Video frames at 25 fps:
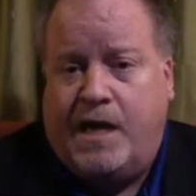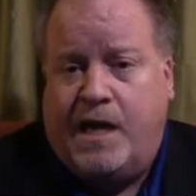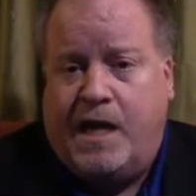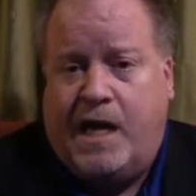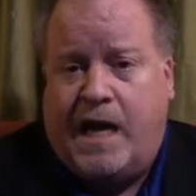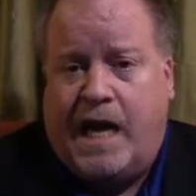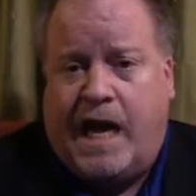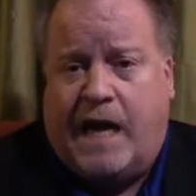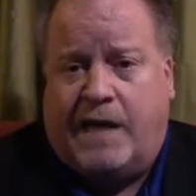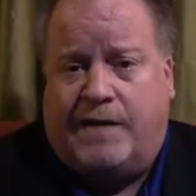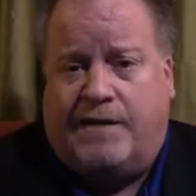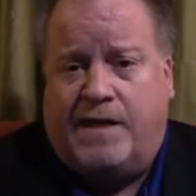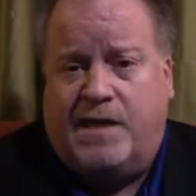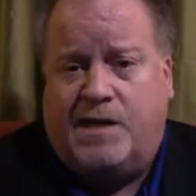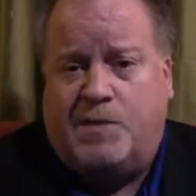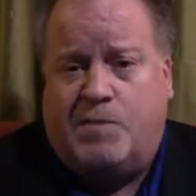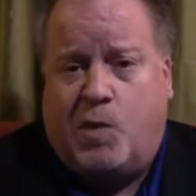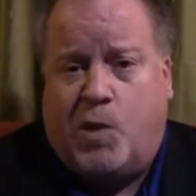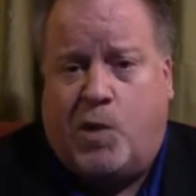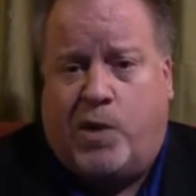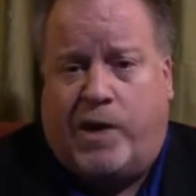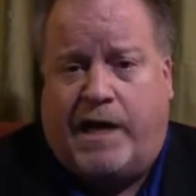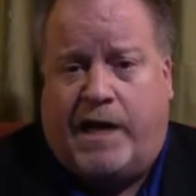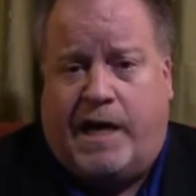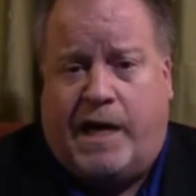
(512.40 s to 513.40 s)
At this
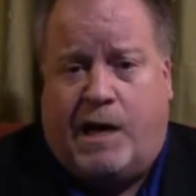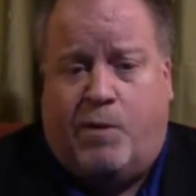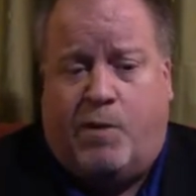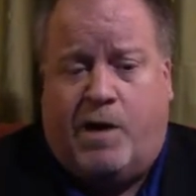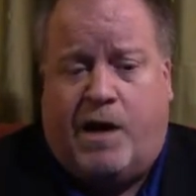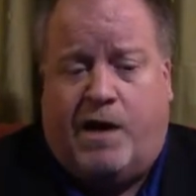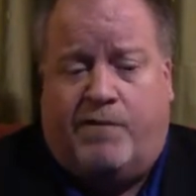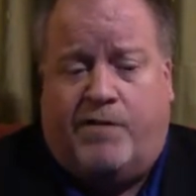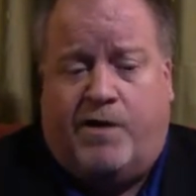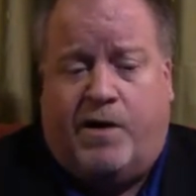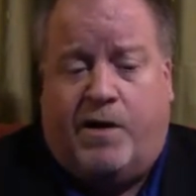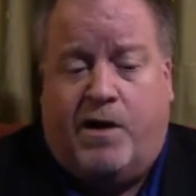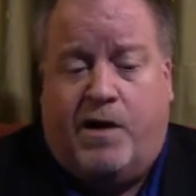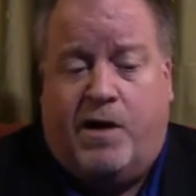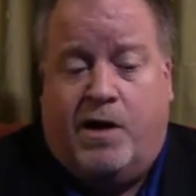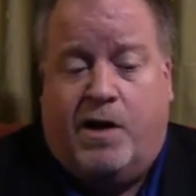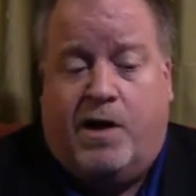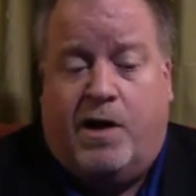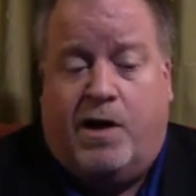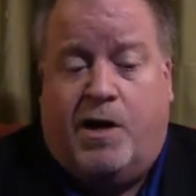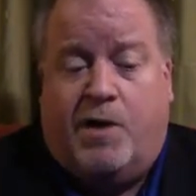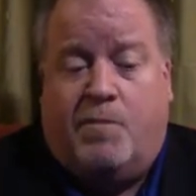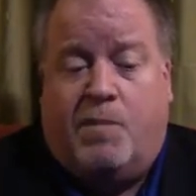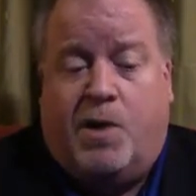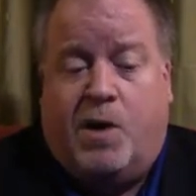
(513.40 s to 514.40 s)
point, however,
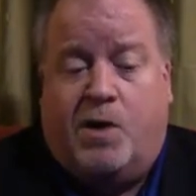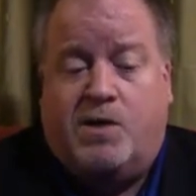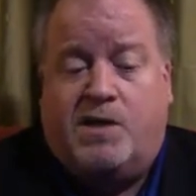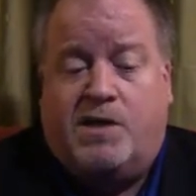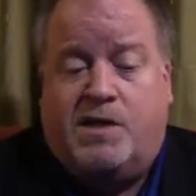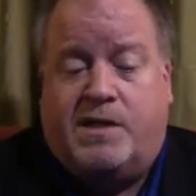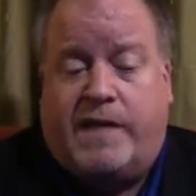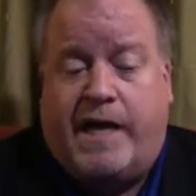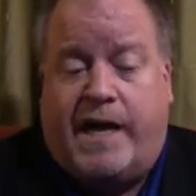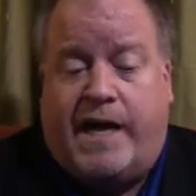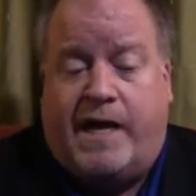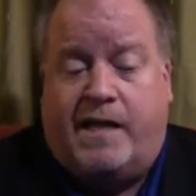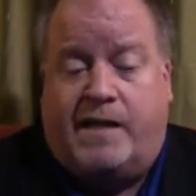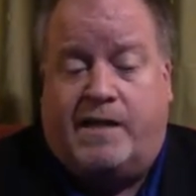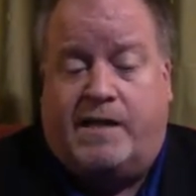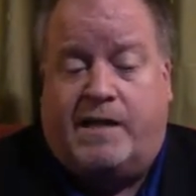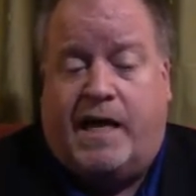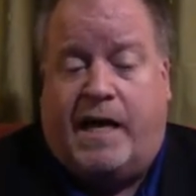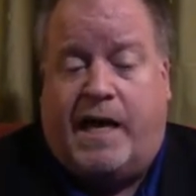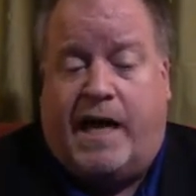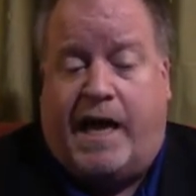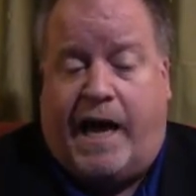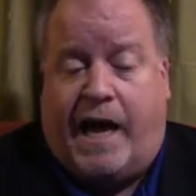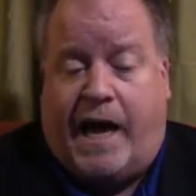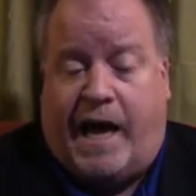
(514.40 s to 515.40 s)
most states
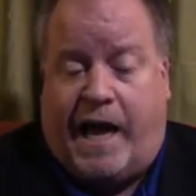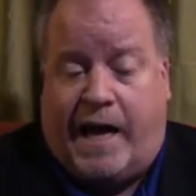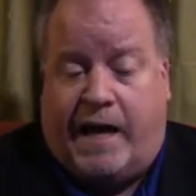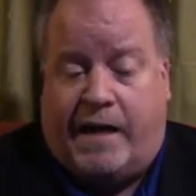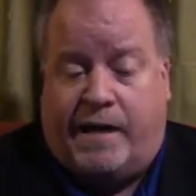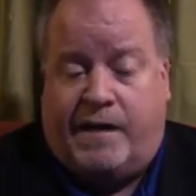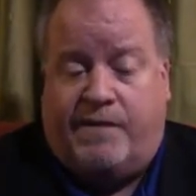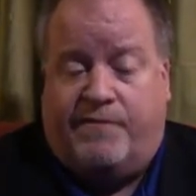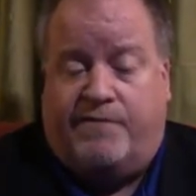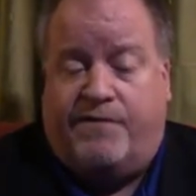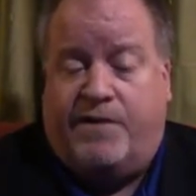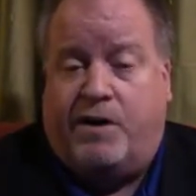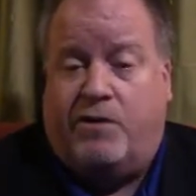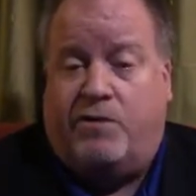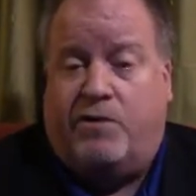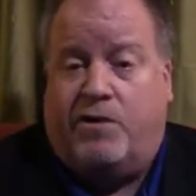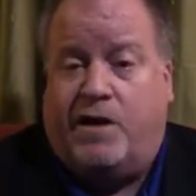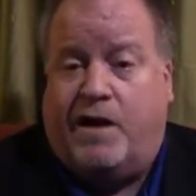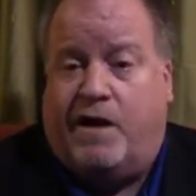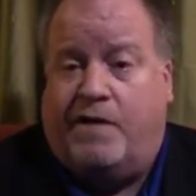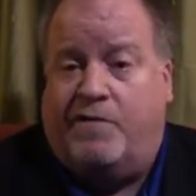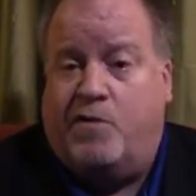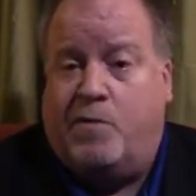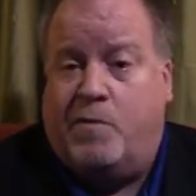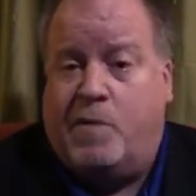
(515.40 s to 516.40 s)
and the federal
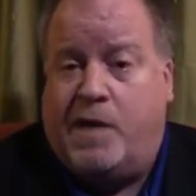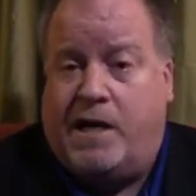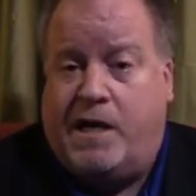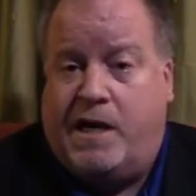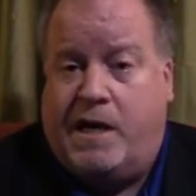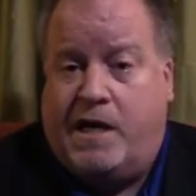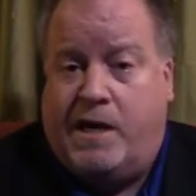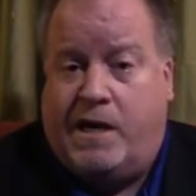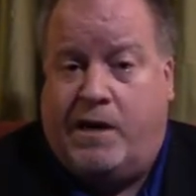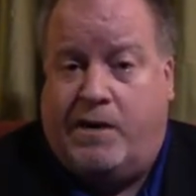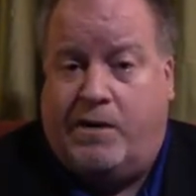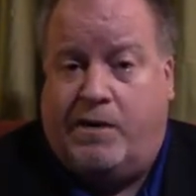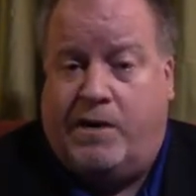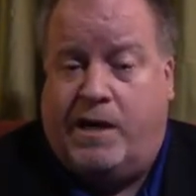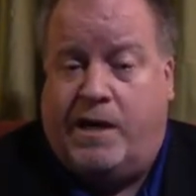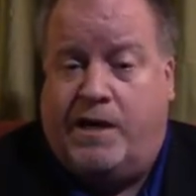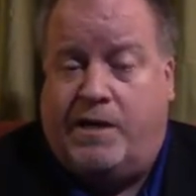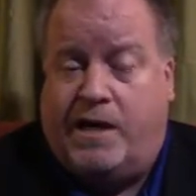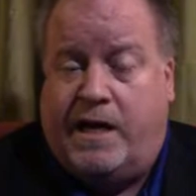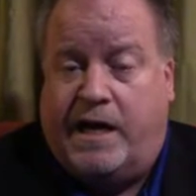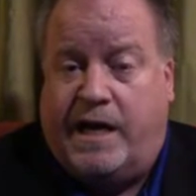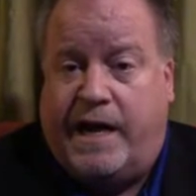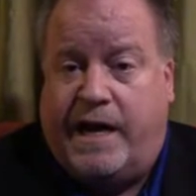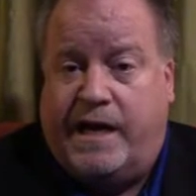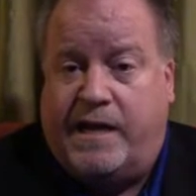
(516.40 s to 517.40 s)
government here in the
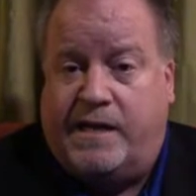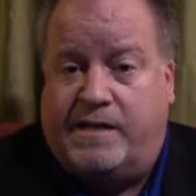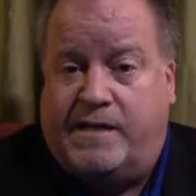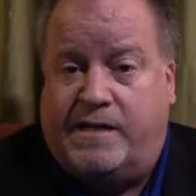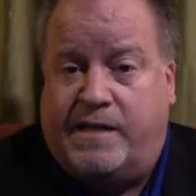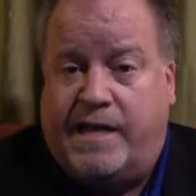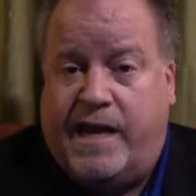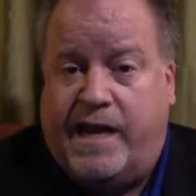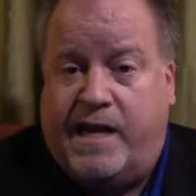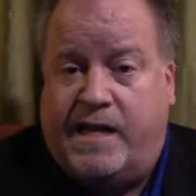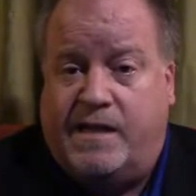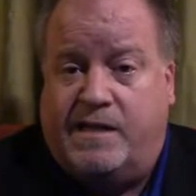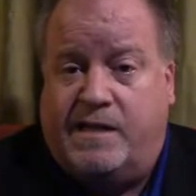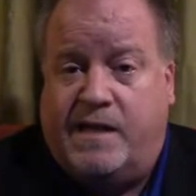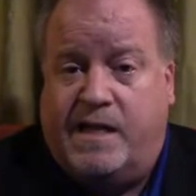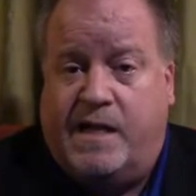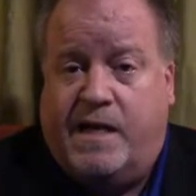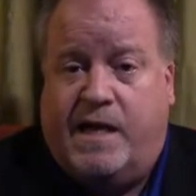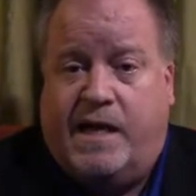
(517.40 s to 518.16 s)
United States,